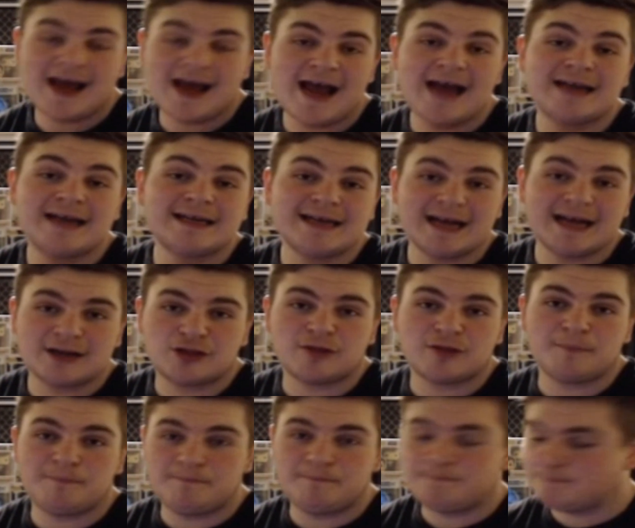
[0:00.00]
and he gets
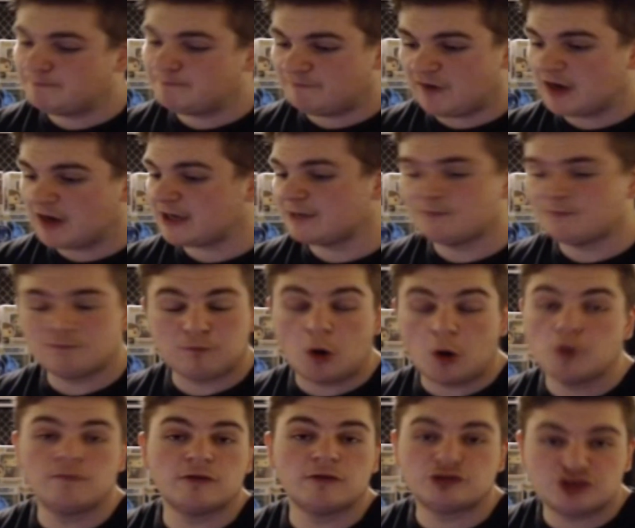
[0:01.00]
to fucking
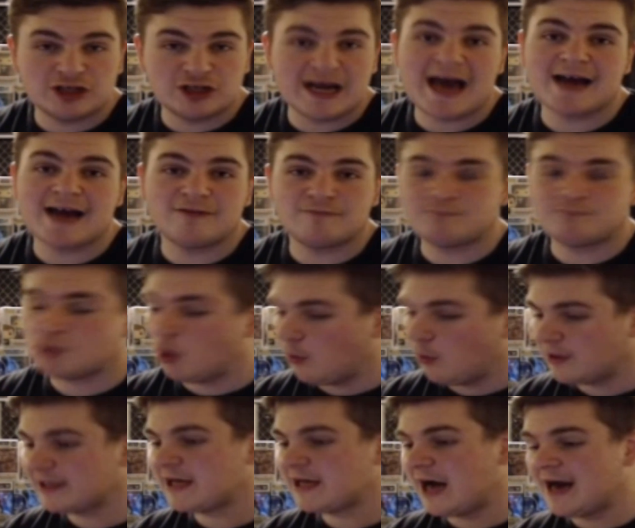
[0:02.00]
rope the shit out of
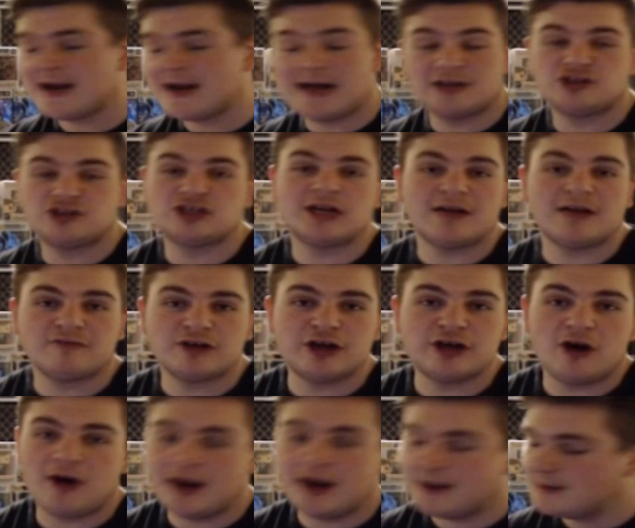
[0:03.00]
Kourtney Kardashian every
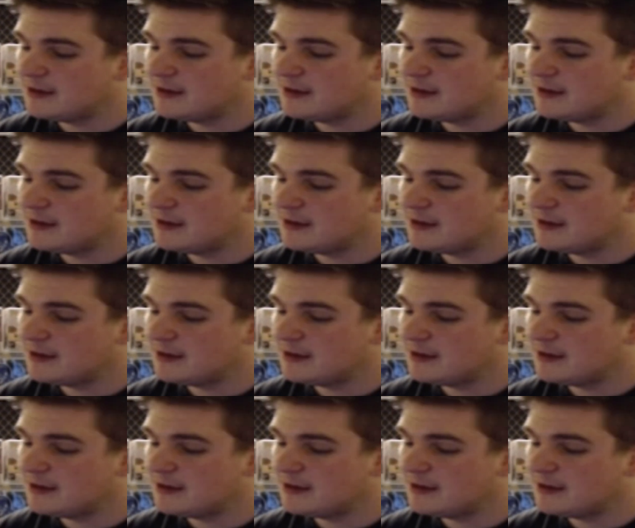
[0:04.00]
night.